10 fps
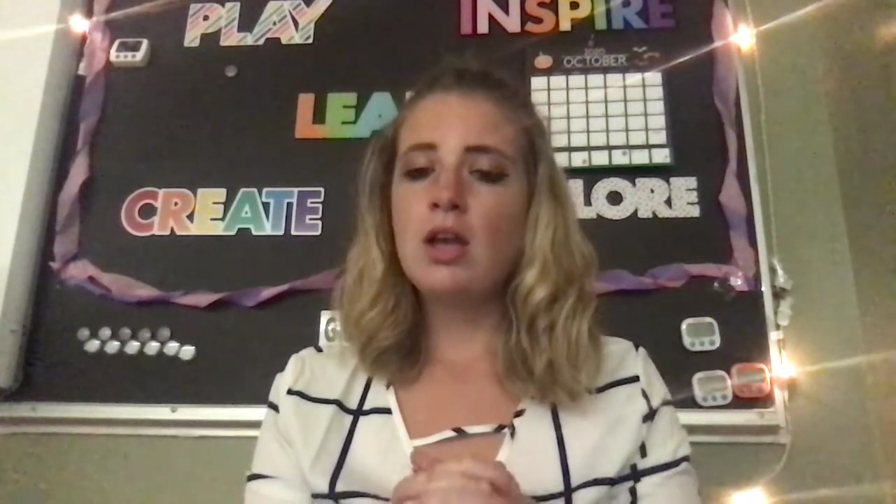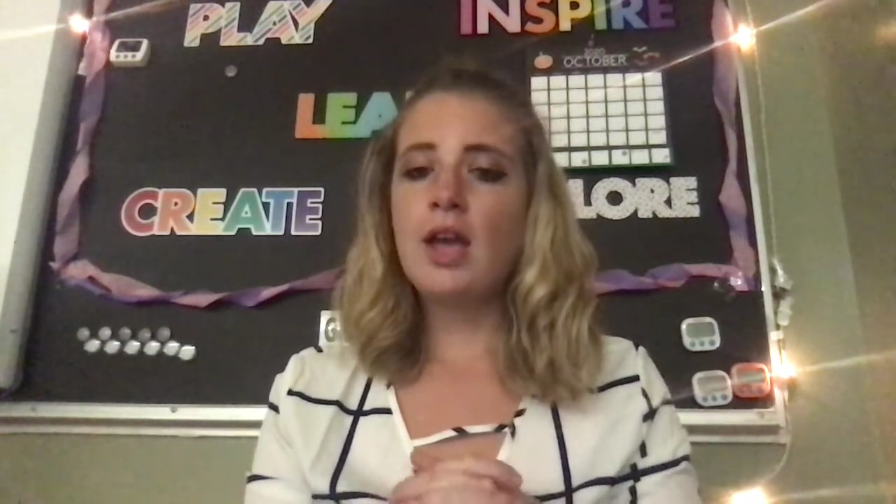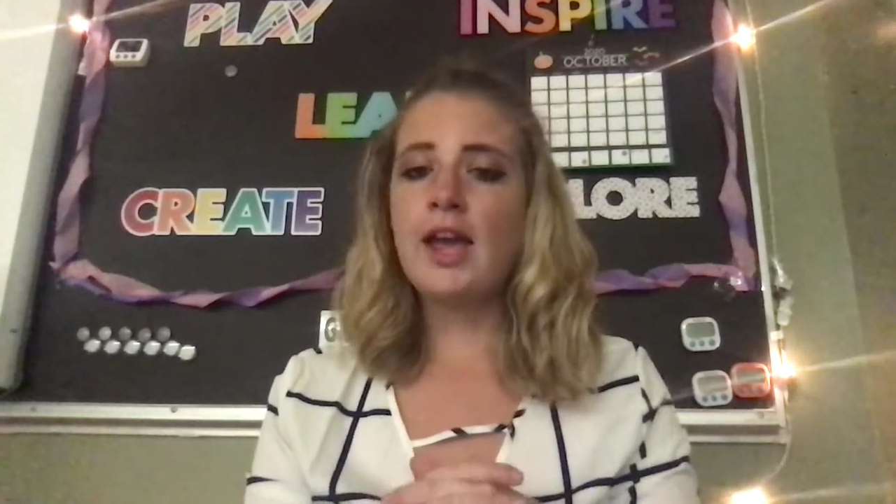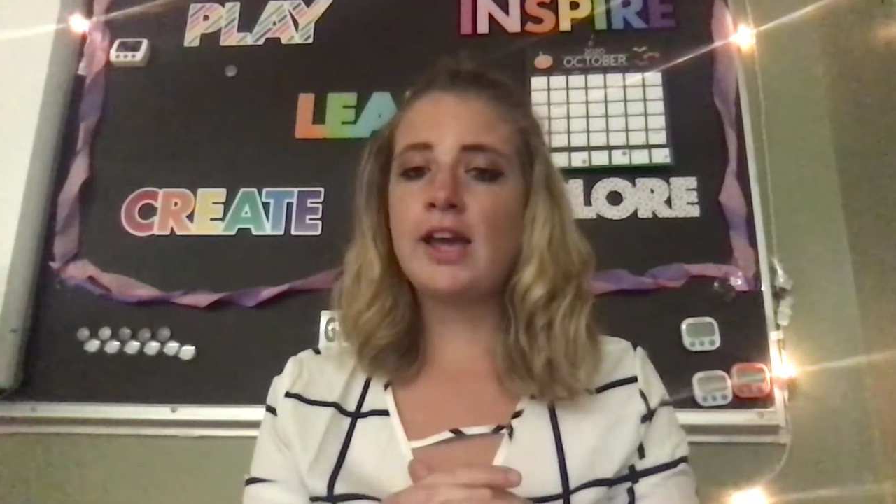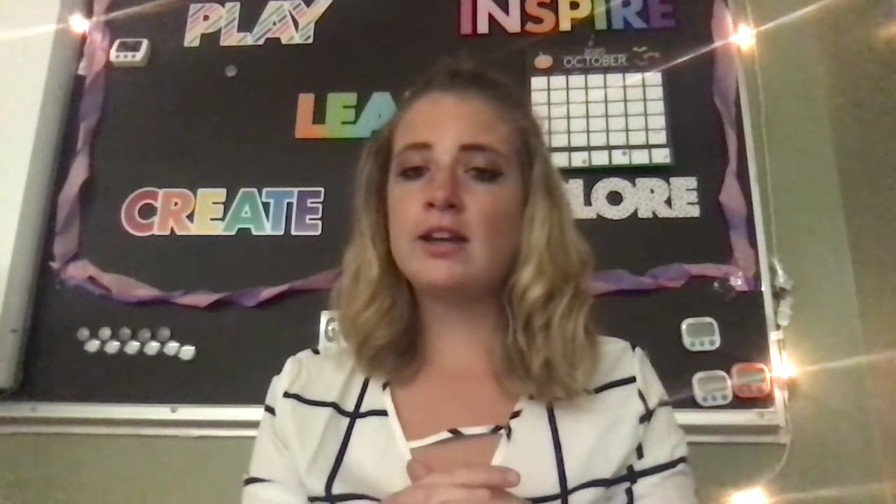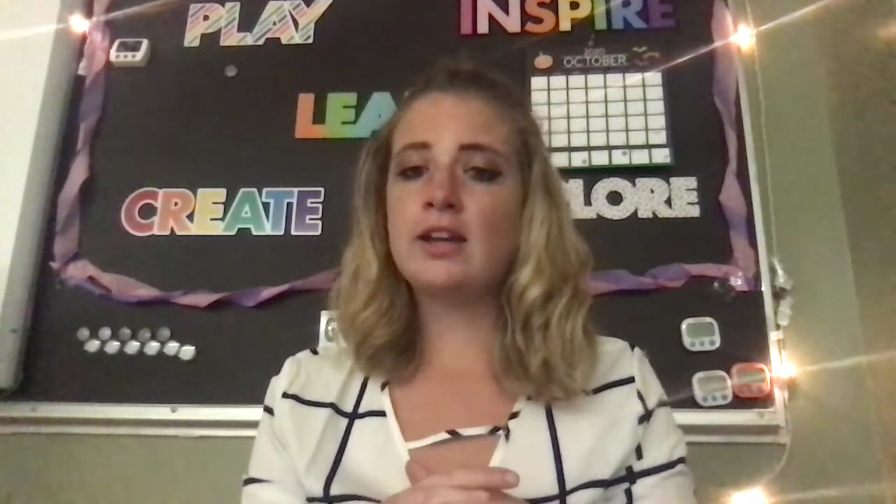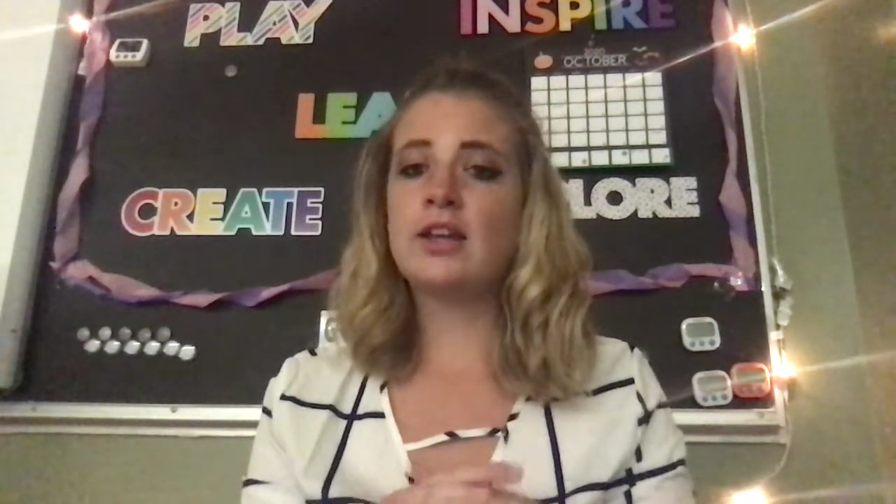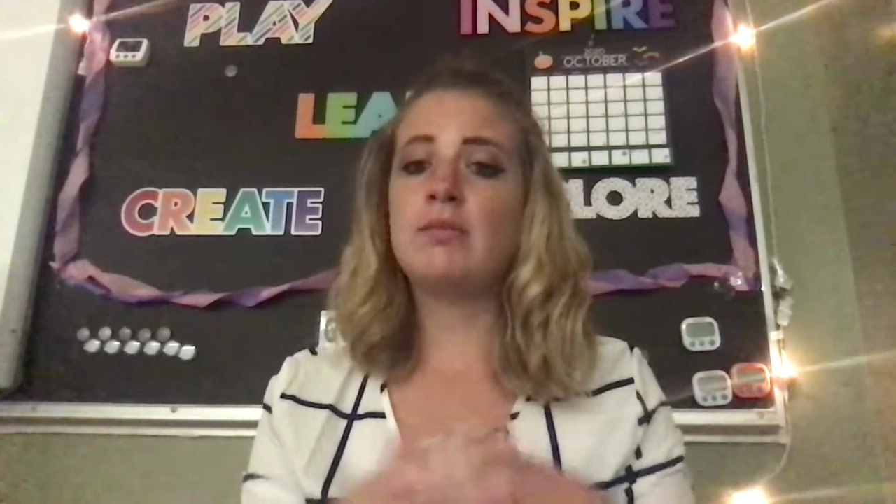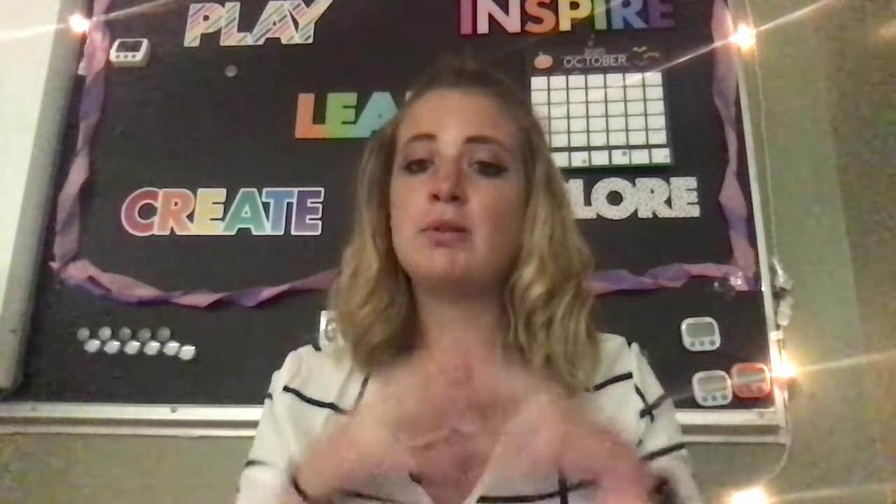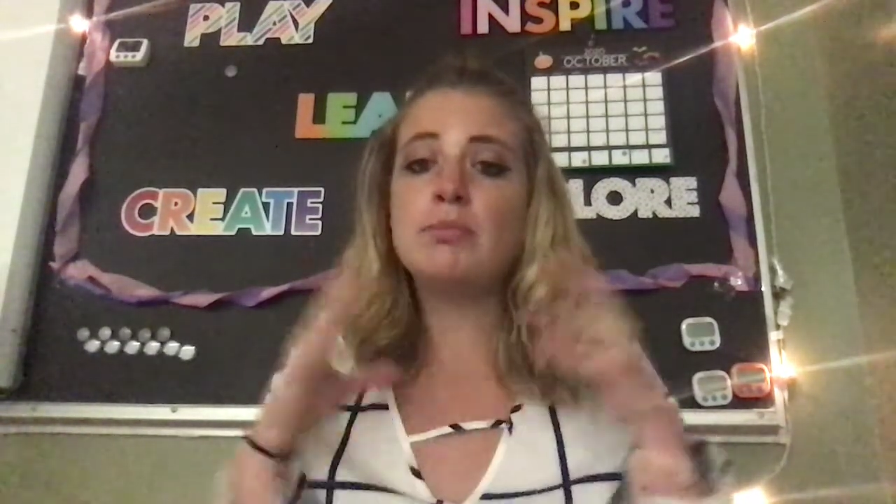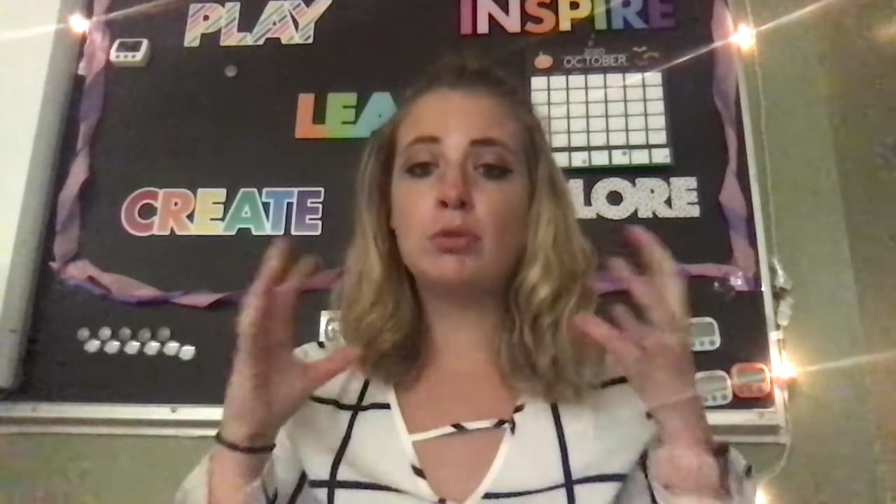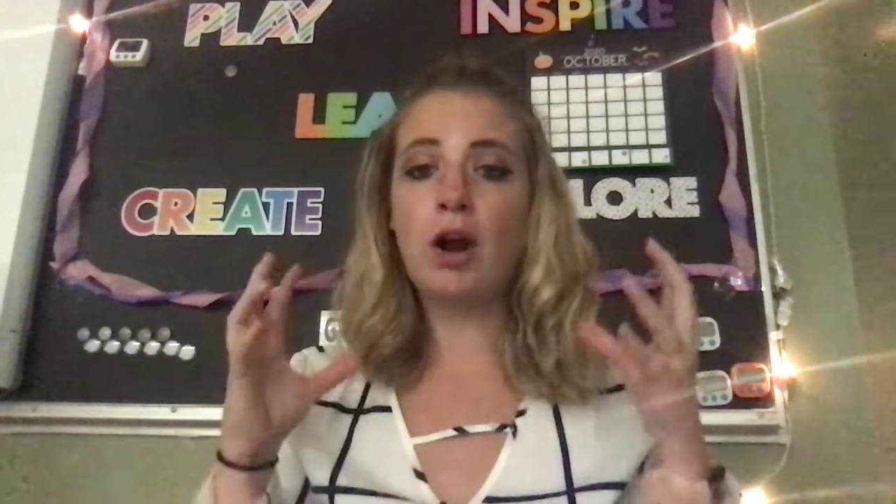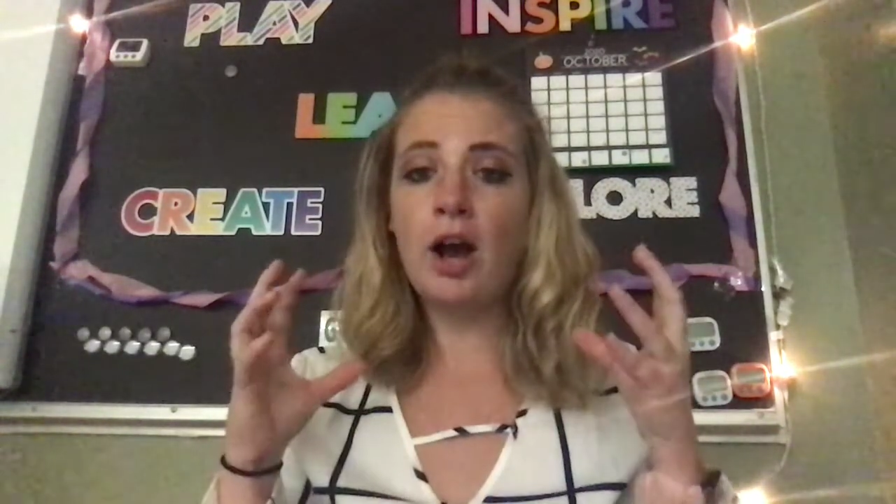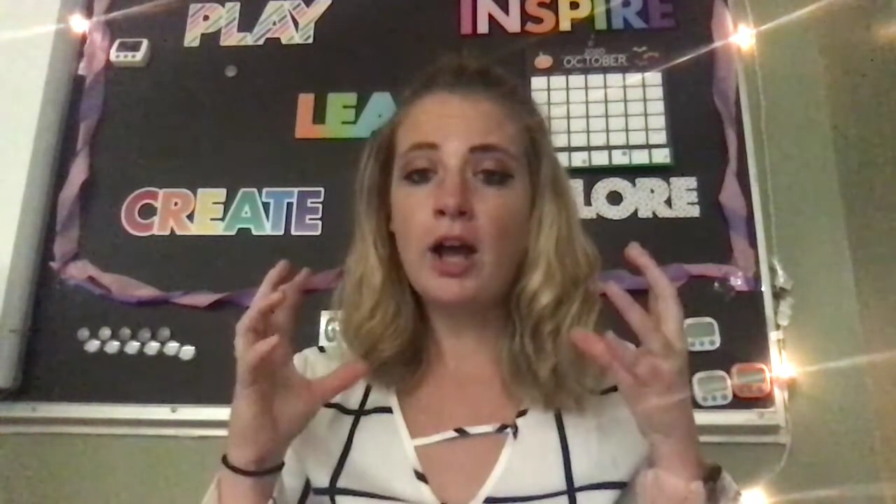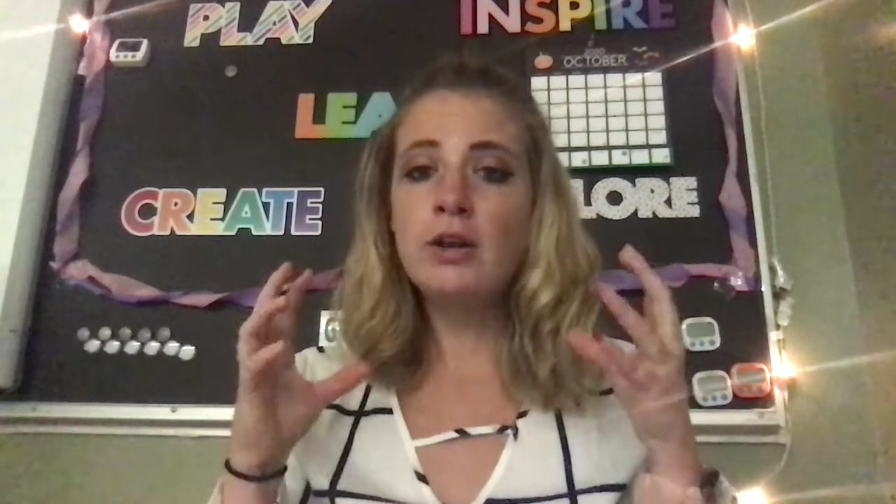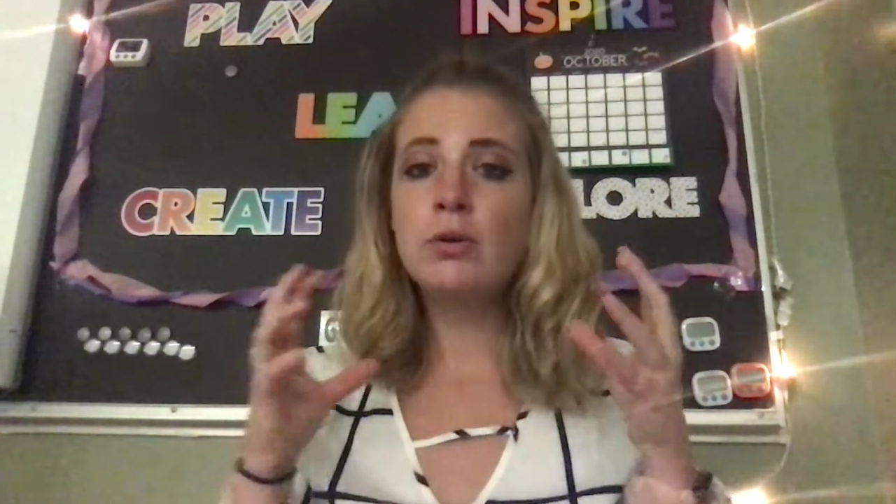And it can be broad